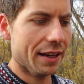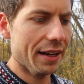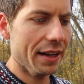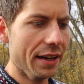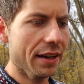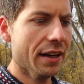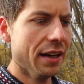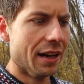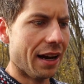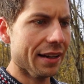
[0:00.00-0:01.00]
And
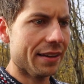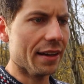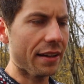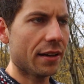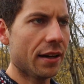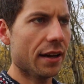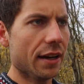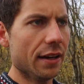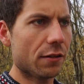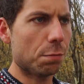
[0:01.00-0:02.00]
I think
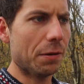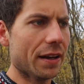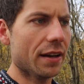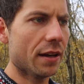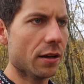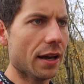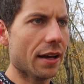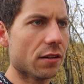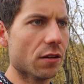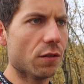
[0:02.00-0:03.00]
it's been
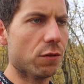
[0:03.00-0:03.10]
at the